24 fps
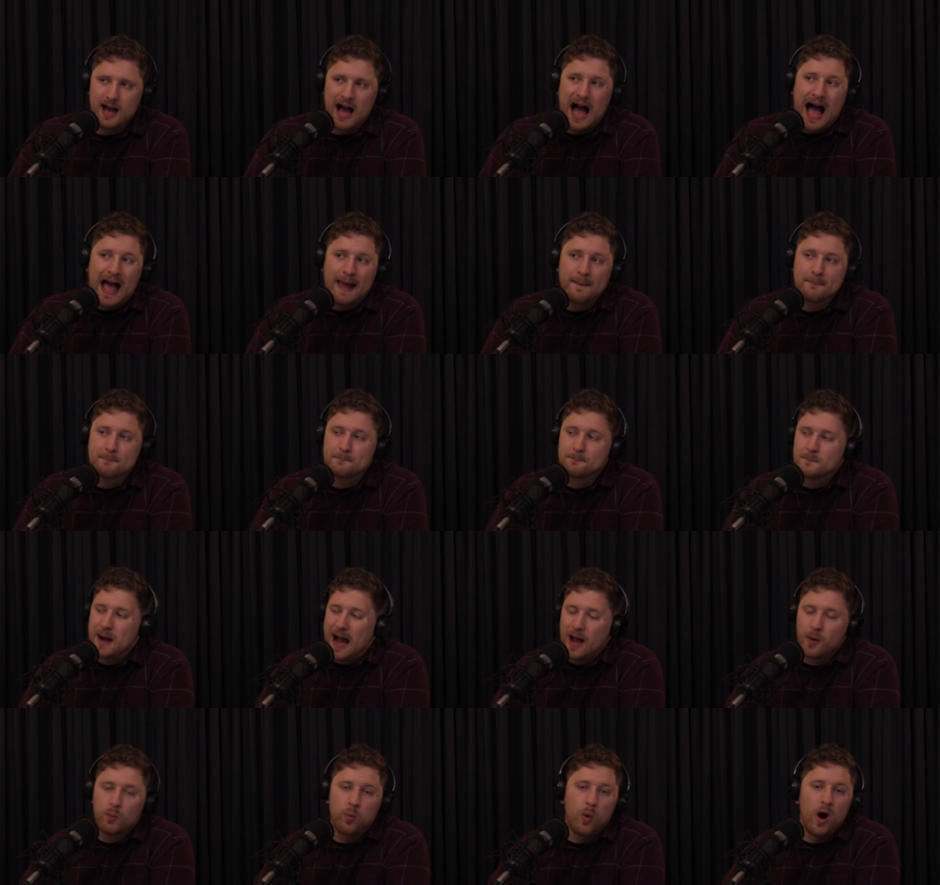
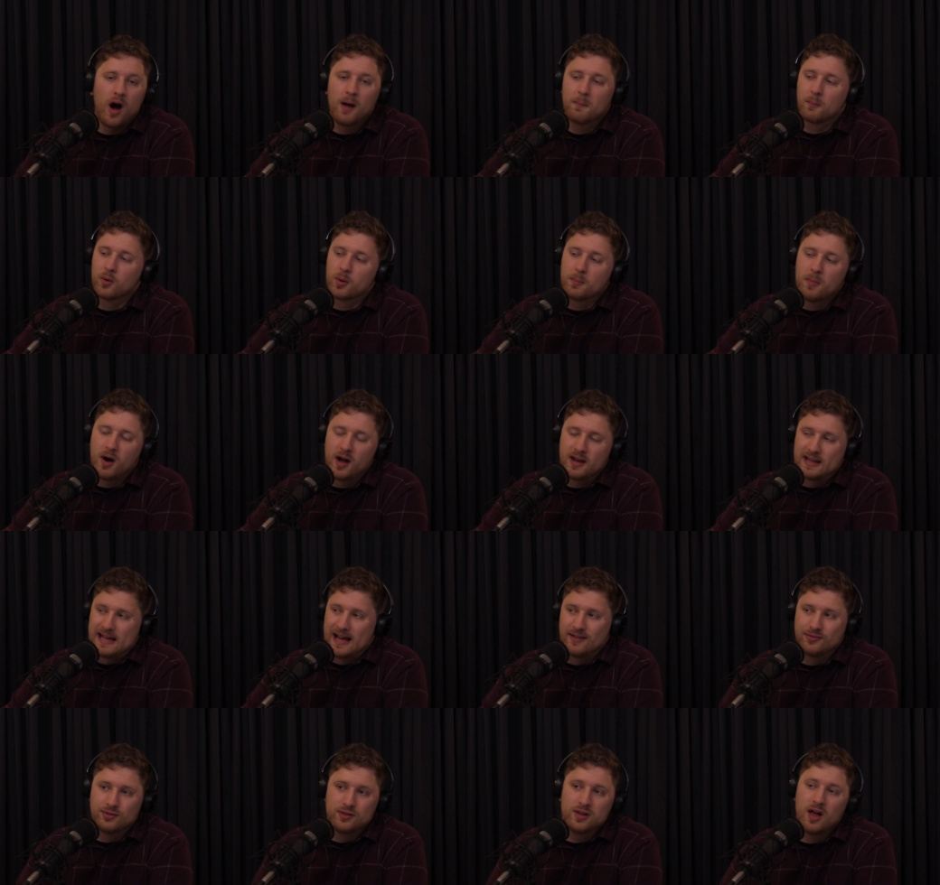I want more
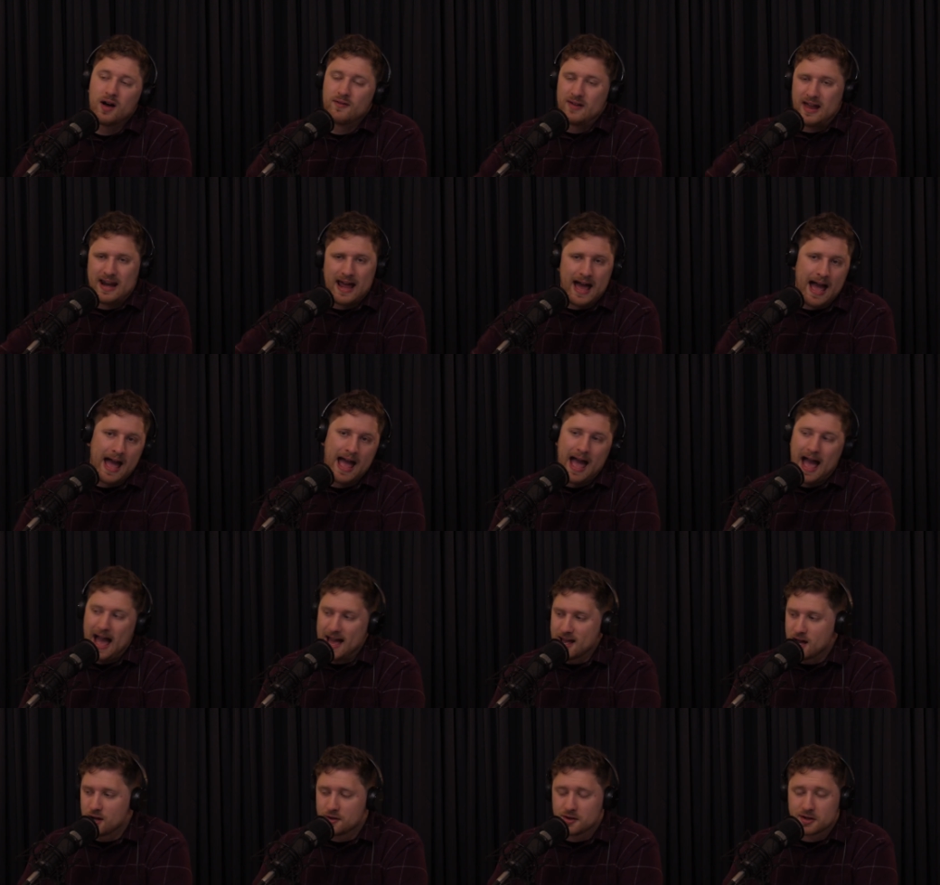money. I'd love, and
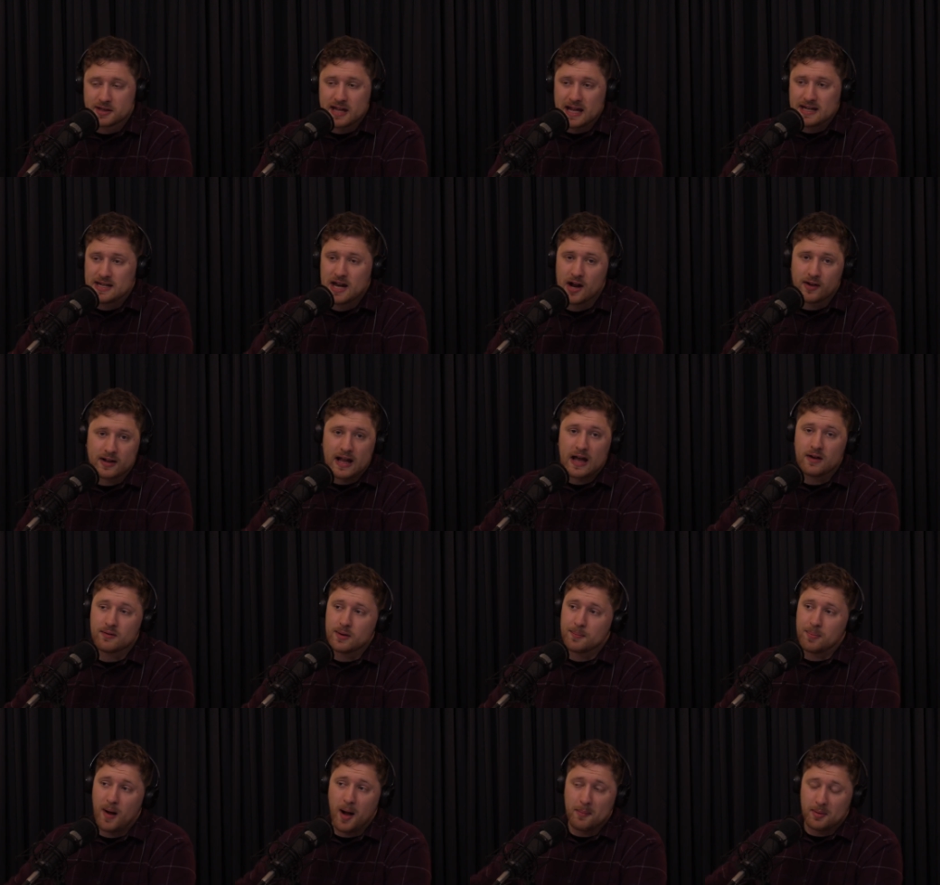I understand Derrick
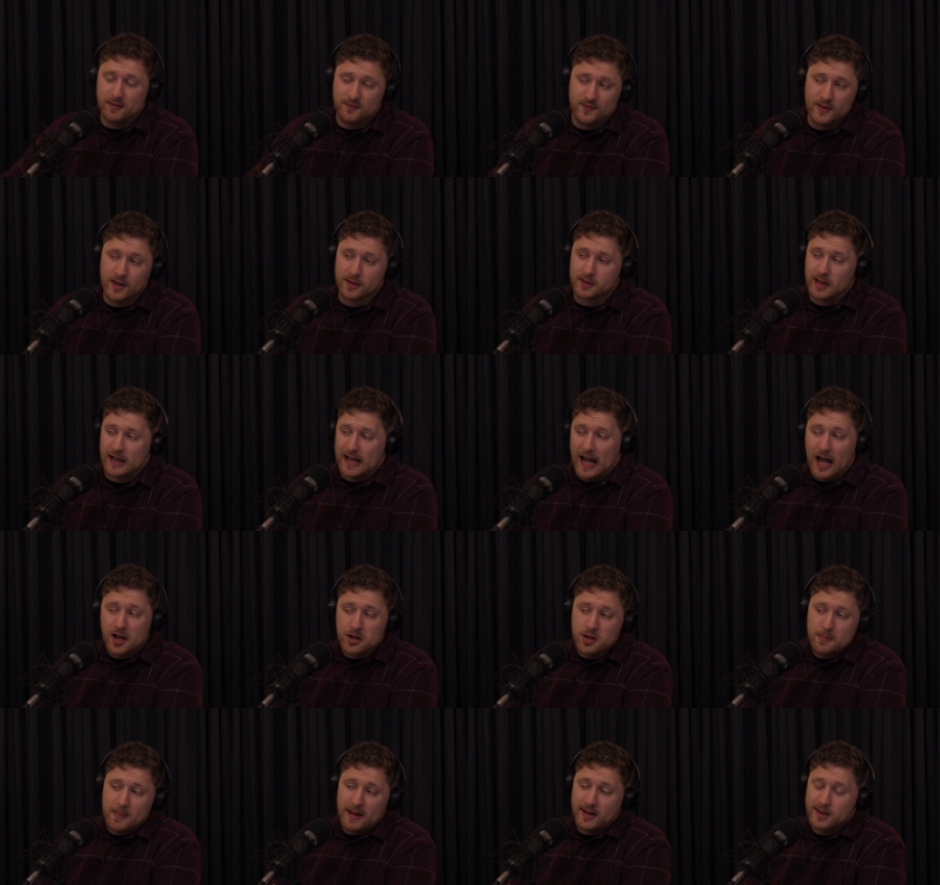Henry probably feels like I
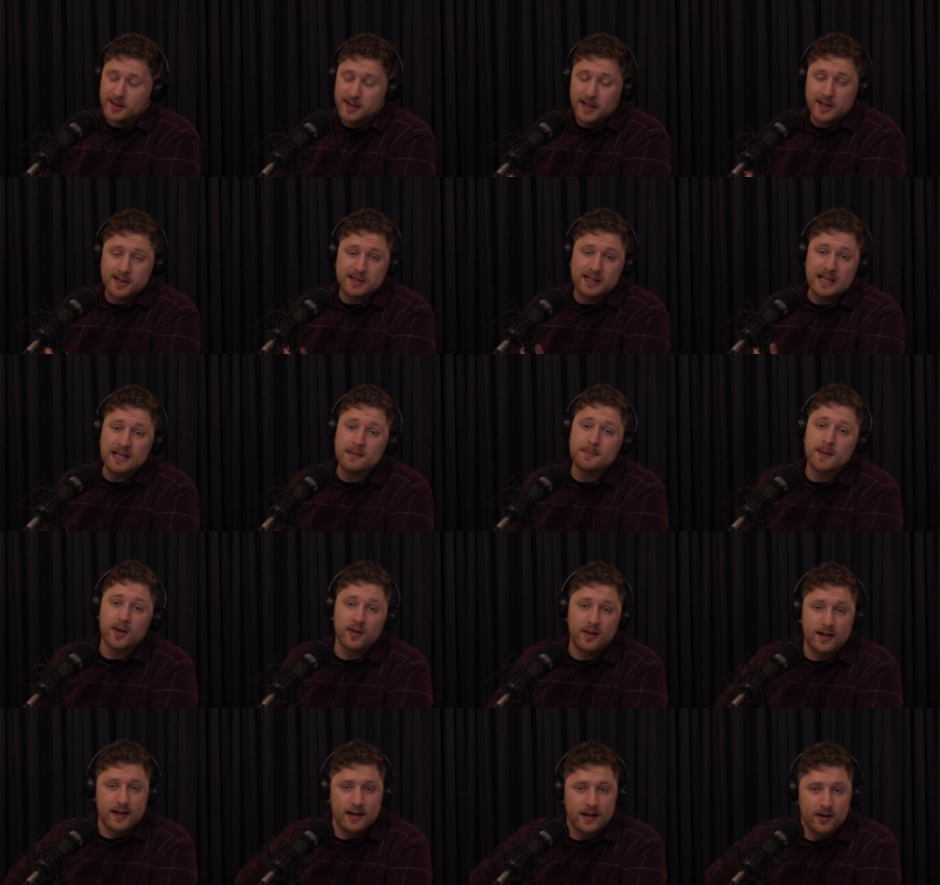should make $16
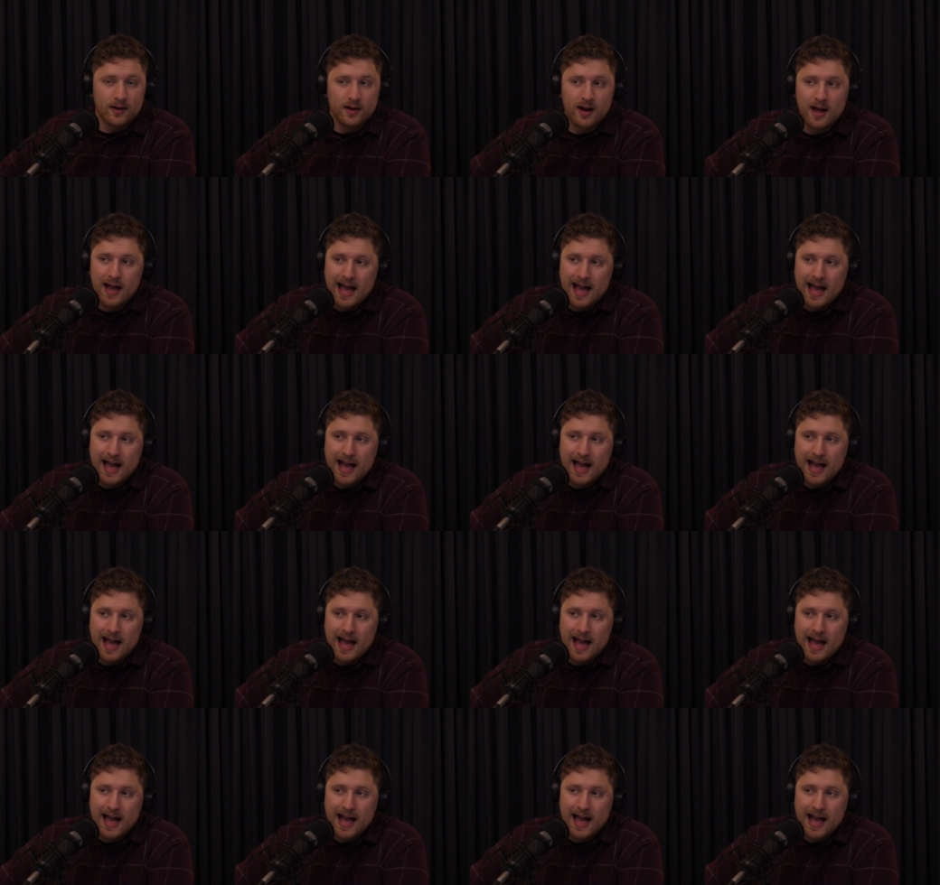million a year.